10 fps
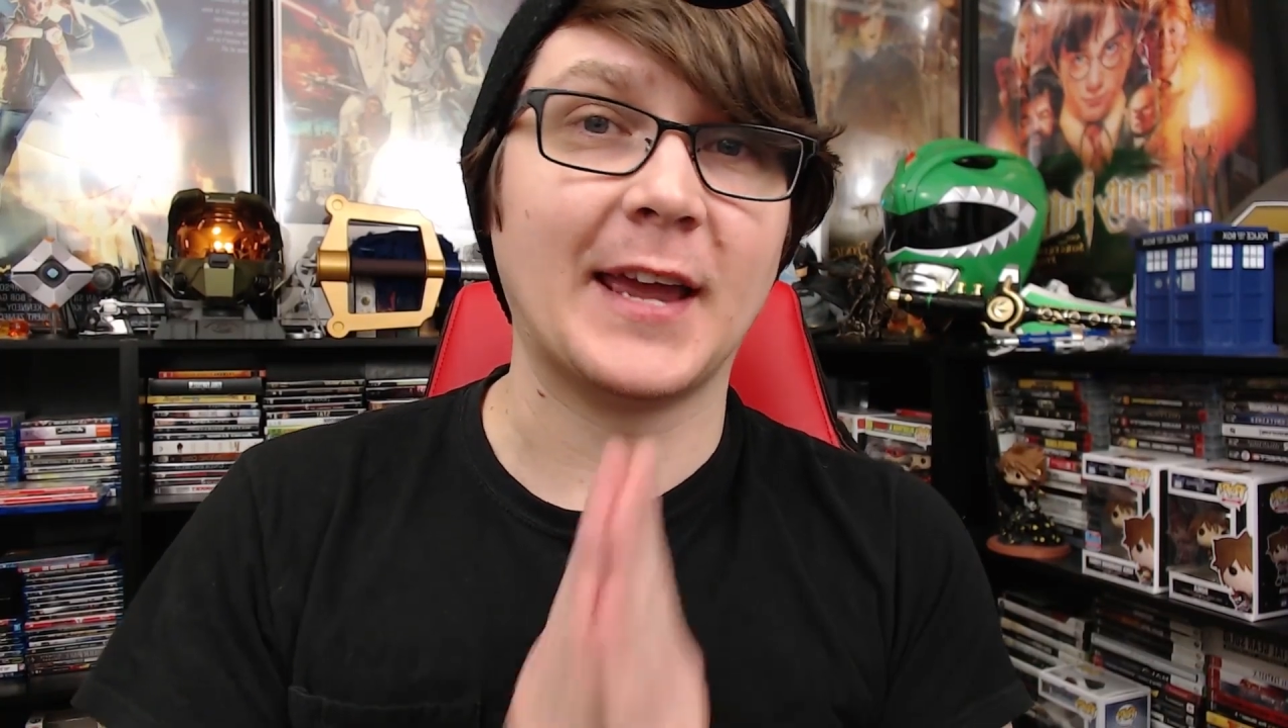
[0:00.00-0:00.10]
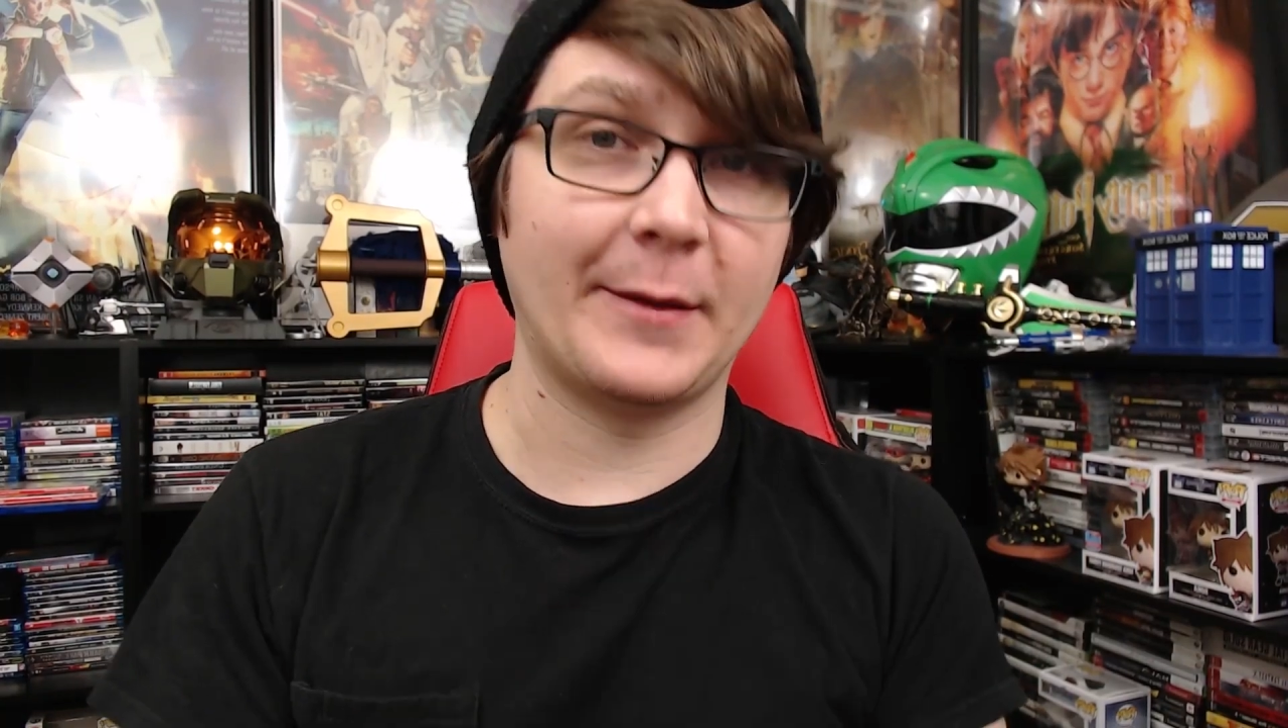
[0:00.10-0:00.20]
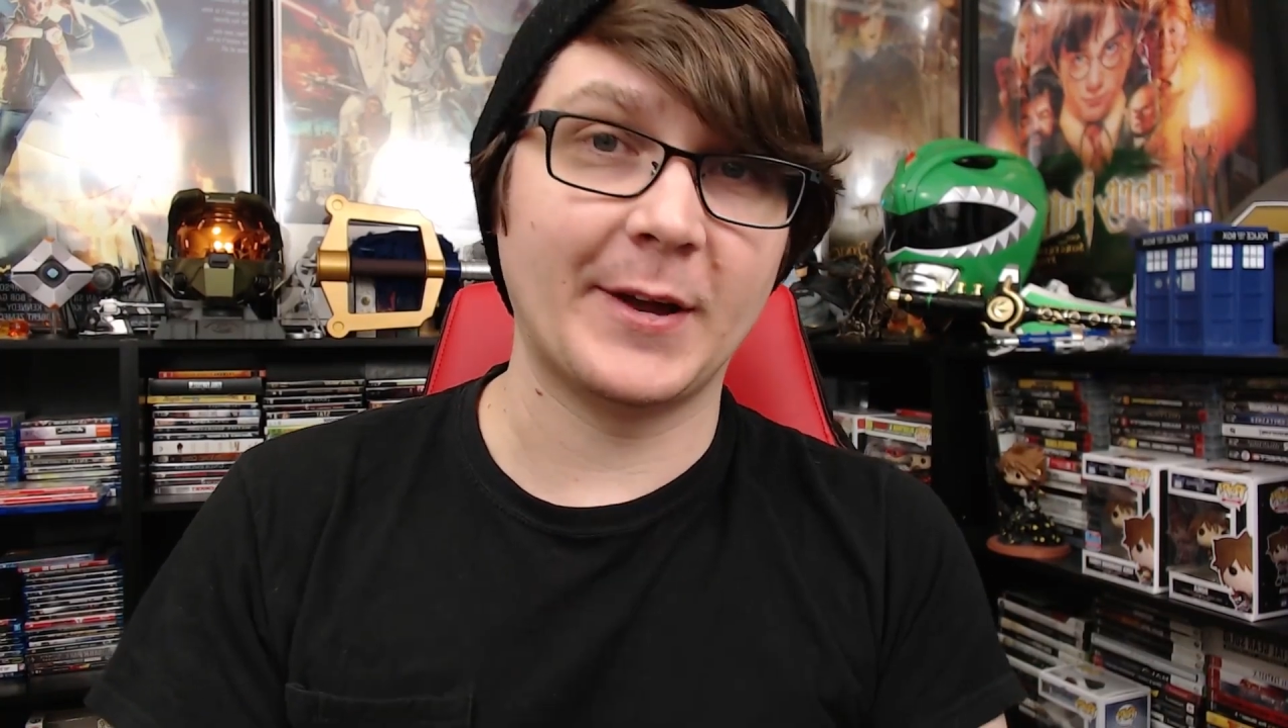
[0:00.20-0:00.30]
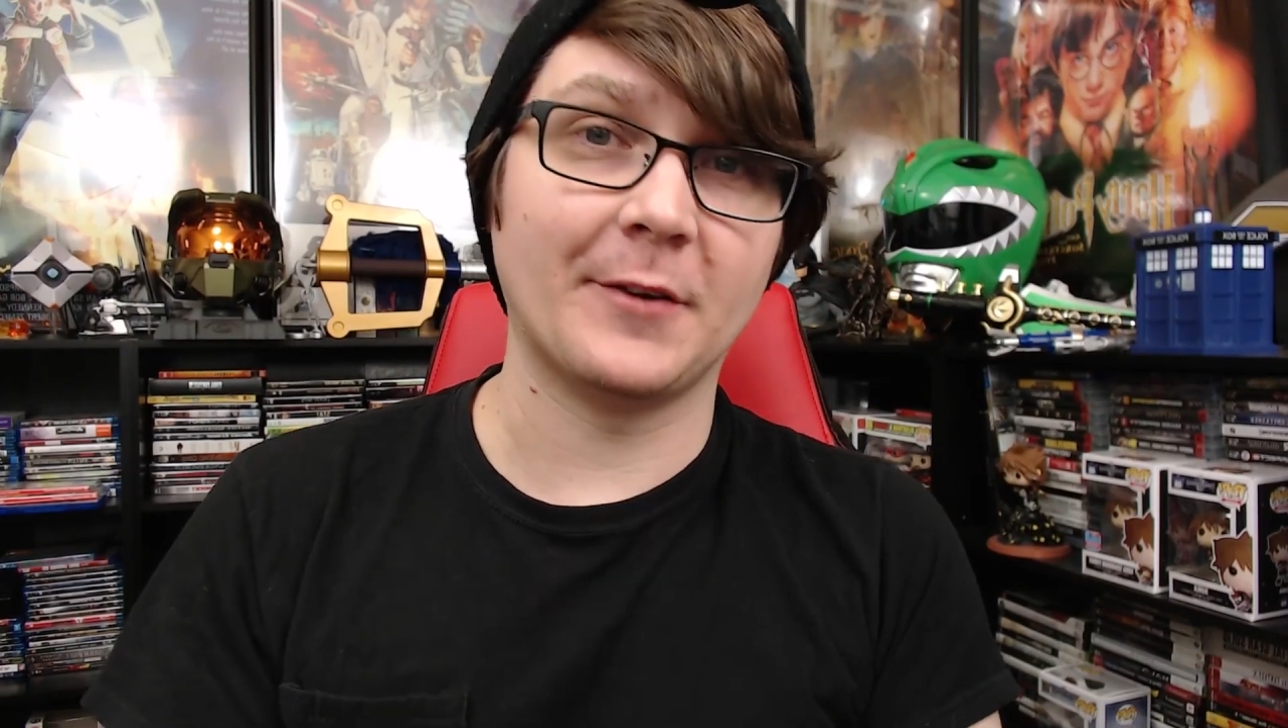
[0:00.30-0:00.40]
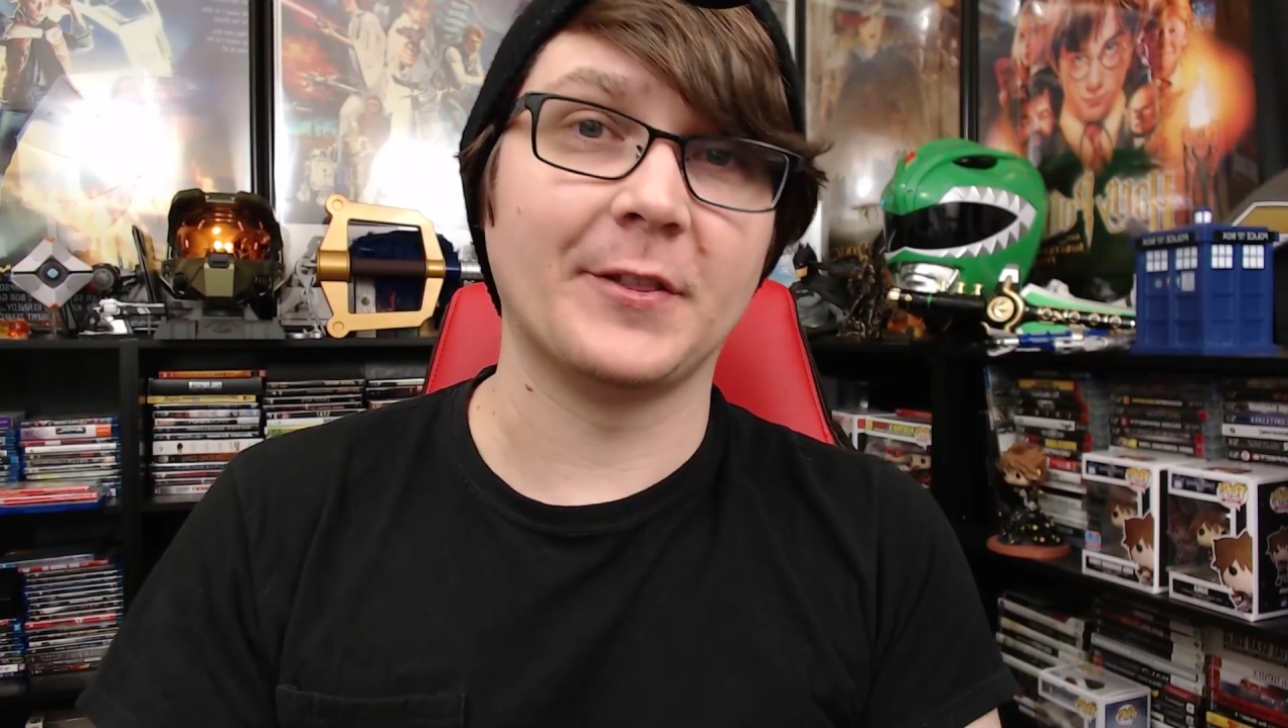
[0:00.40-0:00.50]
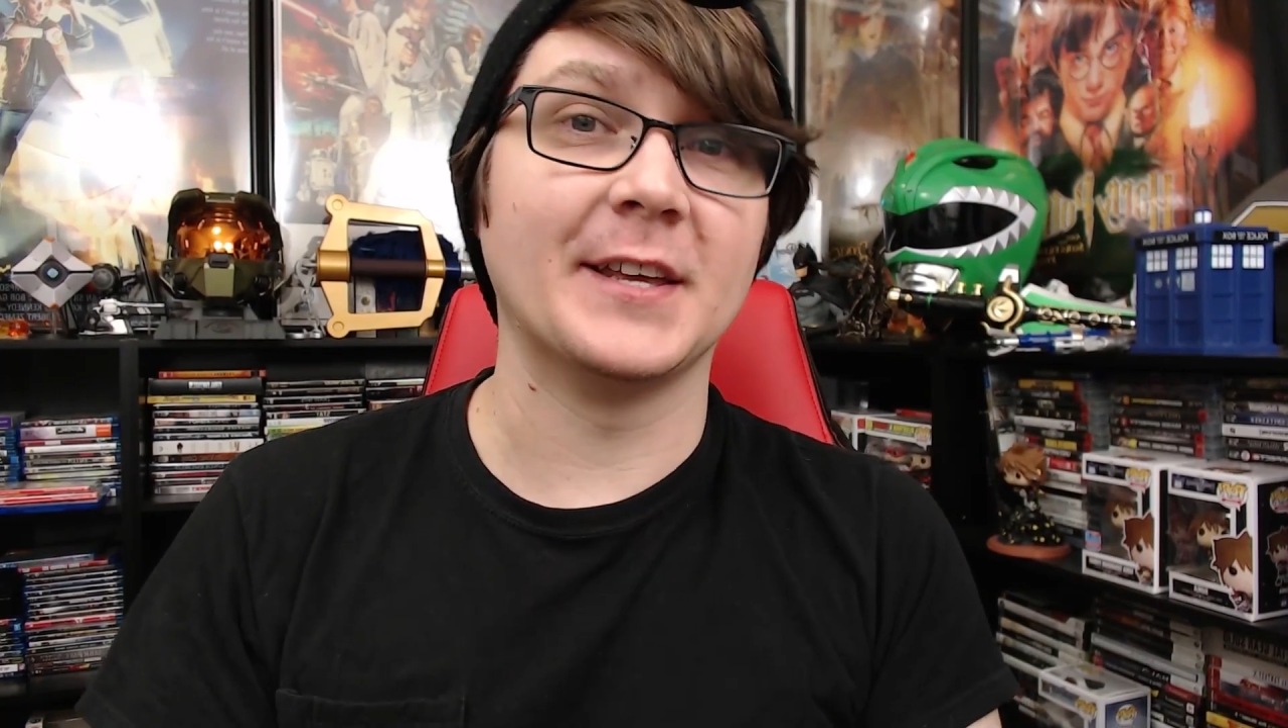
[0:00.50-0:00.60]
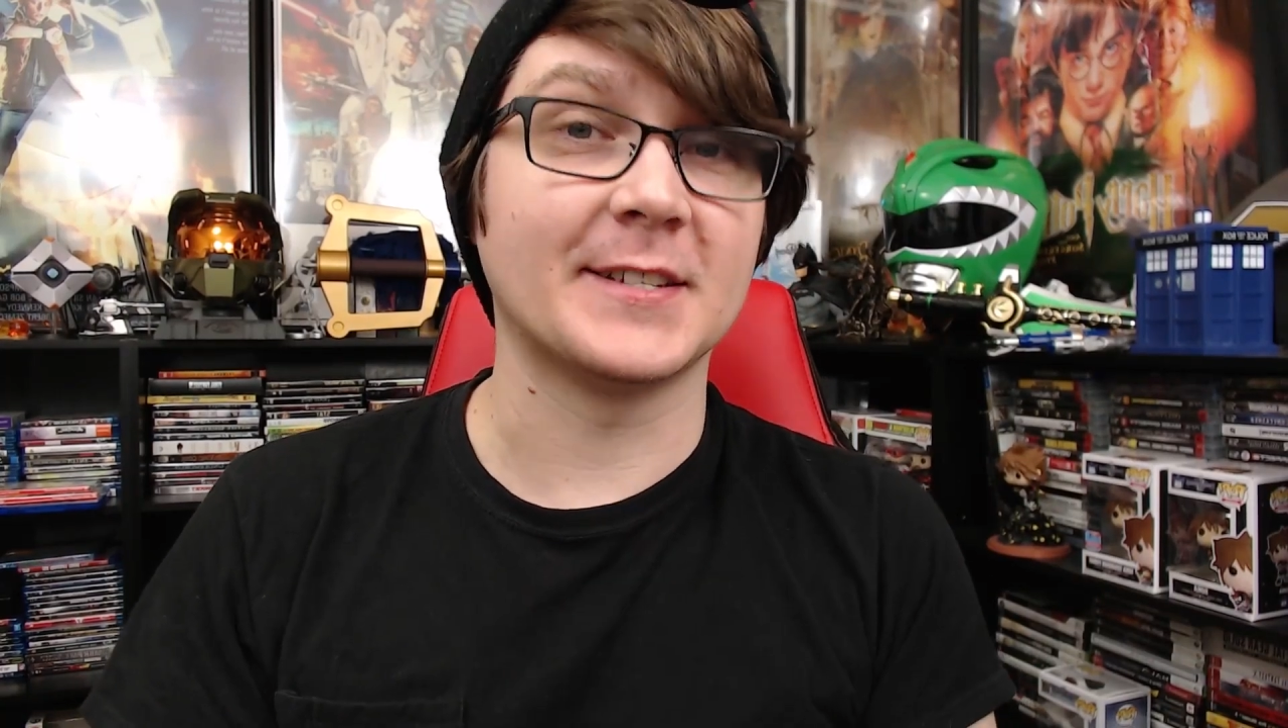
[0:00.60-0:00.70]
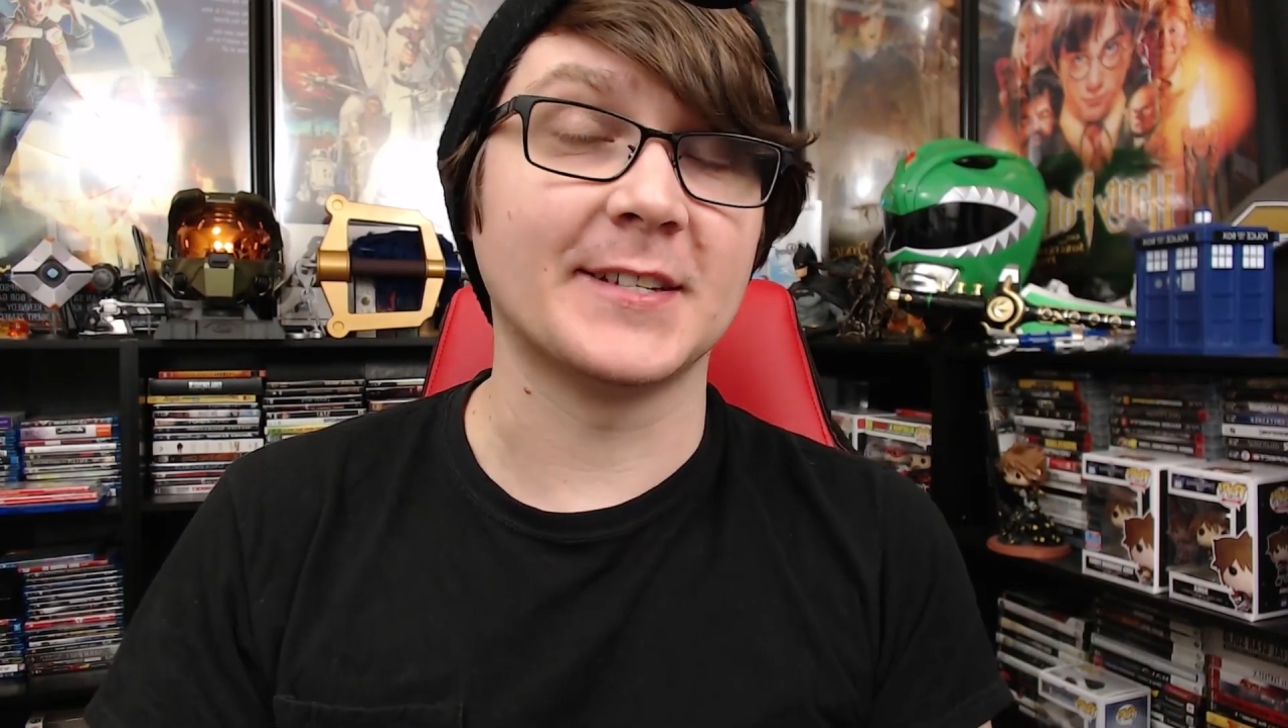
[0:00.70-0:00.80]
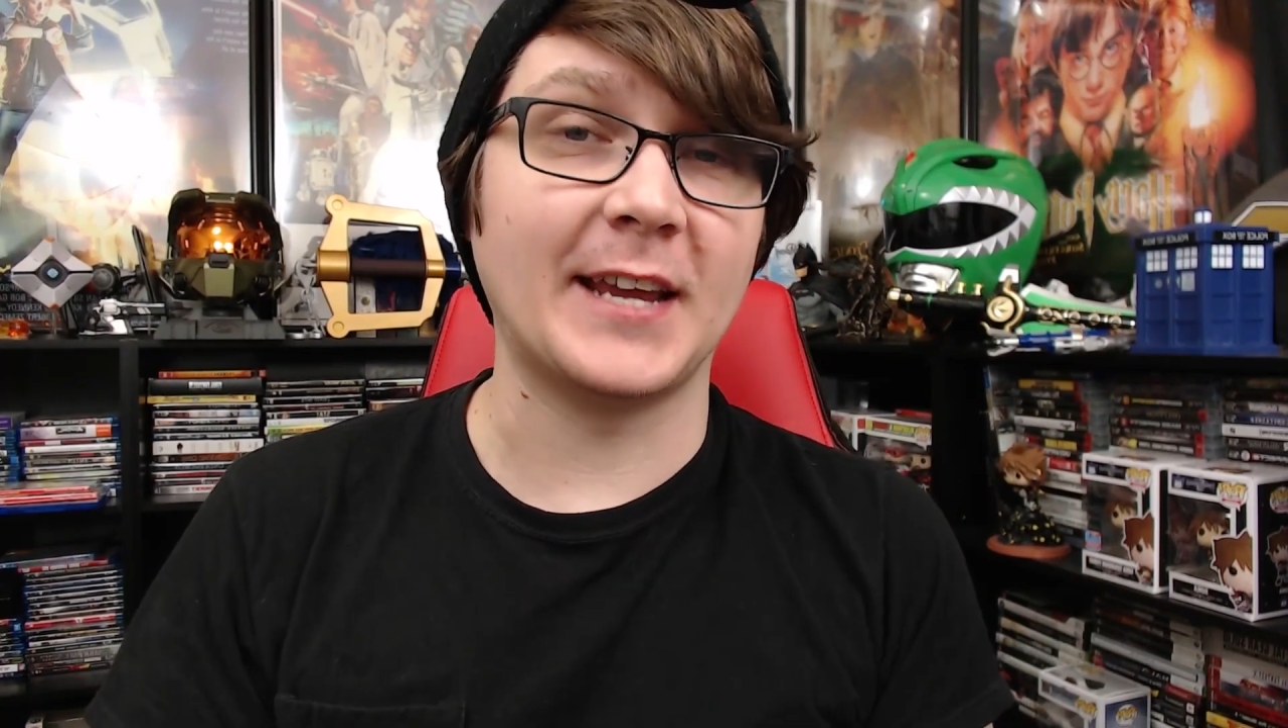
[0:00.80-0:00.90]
came out this